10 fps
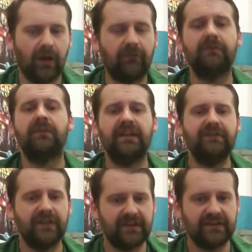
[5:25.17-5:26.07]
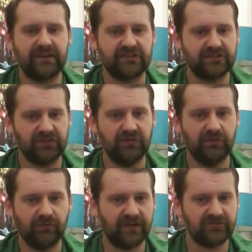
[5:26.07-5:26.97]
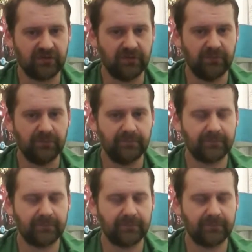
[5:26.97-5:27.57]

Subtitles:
I'll leave a link to the new retro